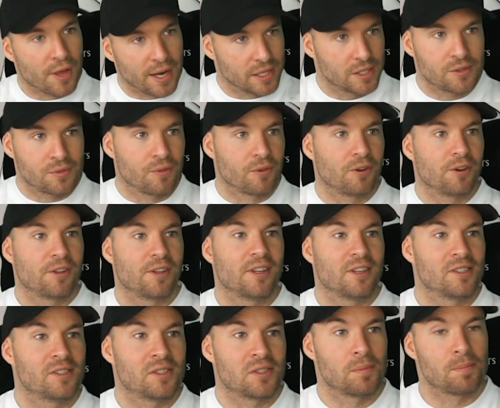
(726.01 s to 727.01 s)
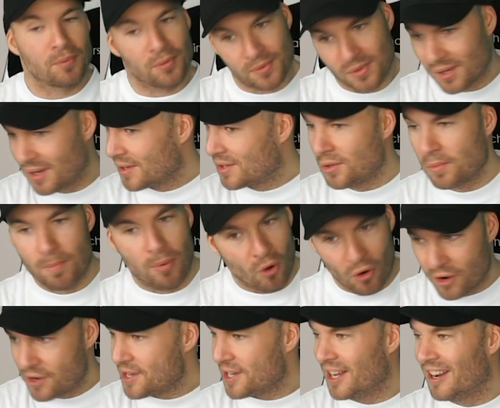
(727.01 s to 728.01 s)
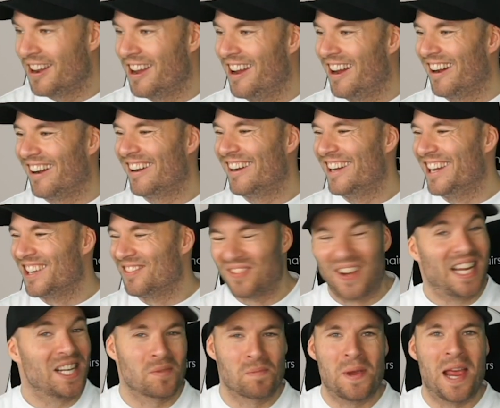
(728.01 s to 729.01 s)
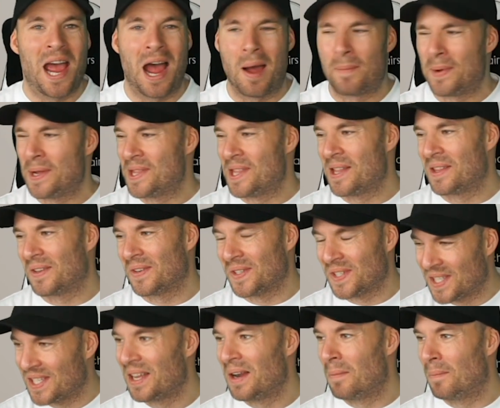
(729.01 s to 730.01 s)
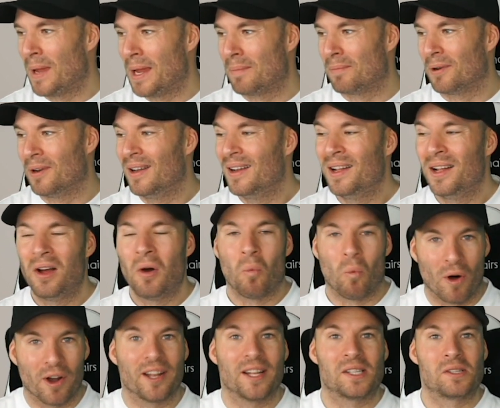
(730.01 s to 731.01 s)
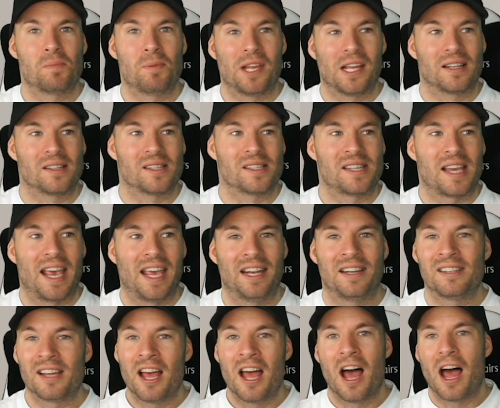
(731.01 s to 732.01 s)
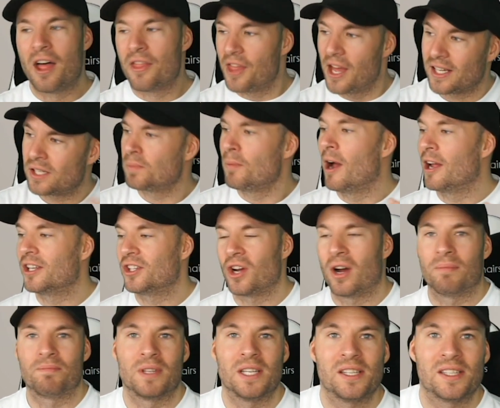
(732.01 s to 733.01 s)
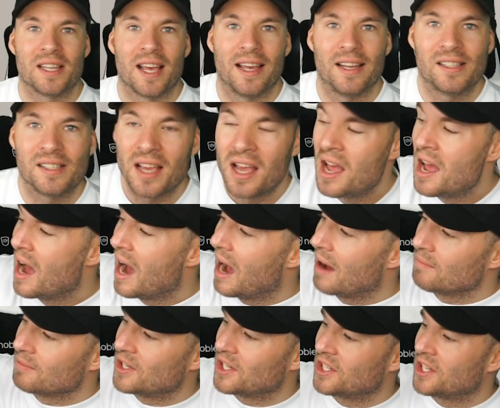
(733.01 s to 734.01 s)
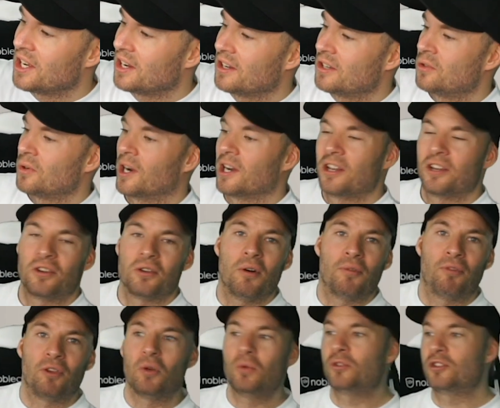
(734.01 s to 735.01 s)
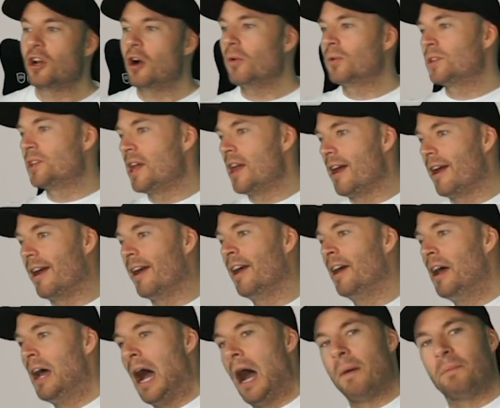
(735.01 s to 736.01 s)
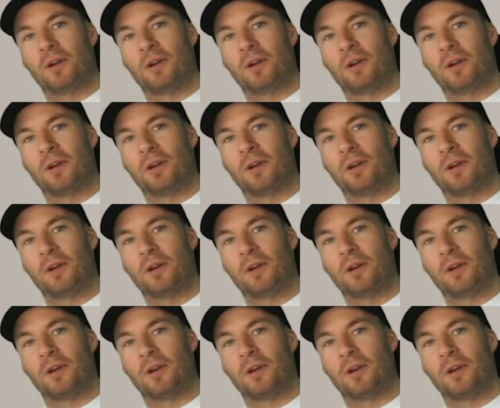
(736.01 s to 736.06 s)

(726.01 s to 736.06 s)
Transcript: Thanks for the support in here. It makes me happy that there's still people wanting to be entertained, and that's my job these days. I'm just gonna try to do a few jokes here.